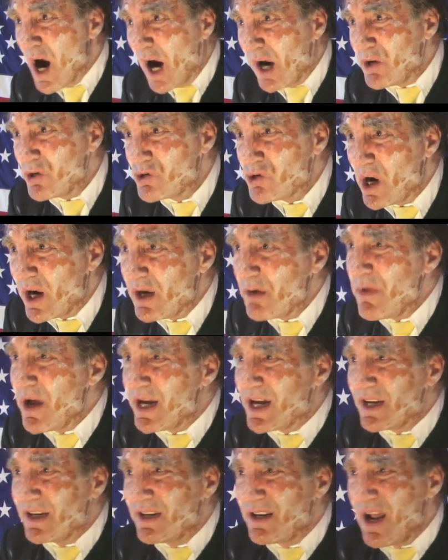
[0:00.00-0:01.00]
Are you trying to
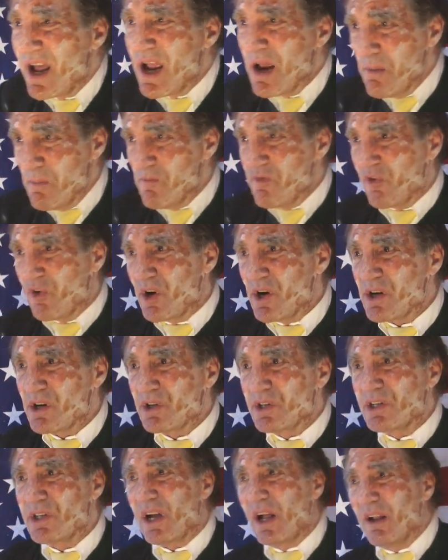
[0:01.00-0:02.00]
make a name for
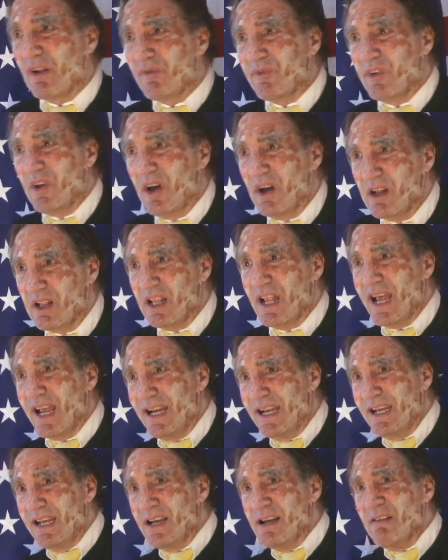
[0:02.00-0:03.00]
yourself, young
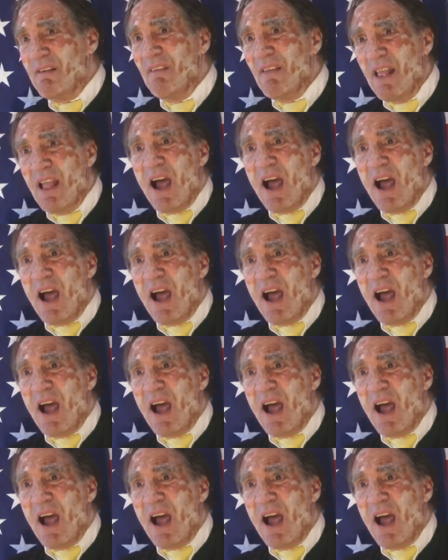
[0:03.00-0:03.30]
lady?